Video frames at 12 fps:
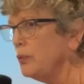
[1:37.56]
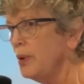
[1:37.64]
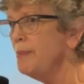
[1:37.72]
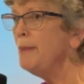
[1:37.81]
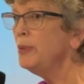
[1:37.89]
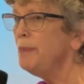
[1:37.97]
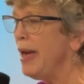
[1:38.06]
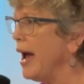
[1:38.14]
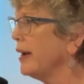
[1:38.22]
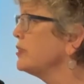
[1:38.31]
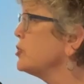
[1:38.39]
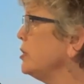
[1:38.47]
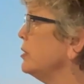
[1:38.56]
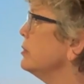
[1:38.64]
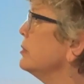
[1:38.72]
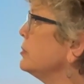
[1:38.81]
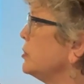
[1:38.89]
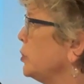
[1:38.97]
remember back to
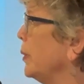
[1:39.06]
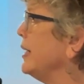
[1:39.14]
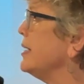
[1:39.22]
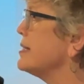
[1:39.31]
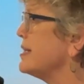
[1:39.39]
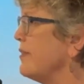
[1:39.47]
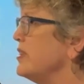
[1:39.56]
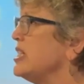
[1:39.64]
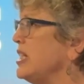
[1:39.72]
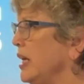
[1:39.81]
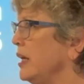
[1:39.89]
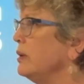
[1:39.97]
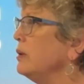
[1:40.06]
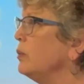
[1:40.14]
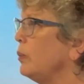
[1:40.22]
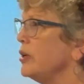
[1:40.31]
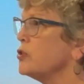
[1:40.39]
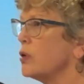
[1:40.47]
2017
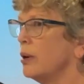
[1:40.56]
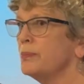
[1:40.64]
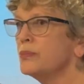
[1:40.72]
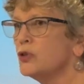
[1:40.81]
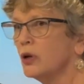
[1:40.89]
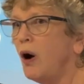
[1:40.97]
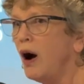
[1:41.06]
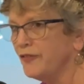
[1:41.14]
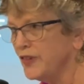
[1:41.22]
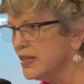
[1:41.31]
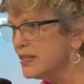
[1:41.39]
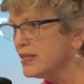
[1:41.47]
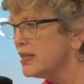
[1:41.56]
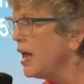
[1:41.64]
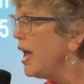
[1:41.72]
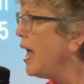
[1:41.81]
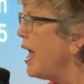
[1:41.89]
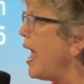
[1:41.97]
when Trump took office,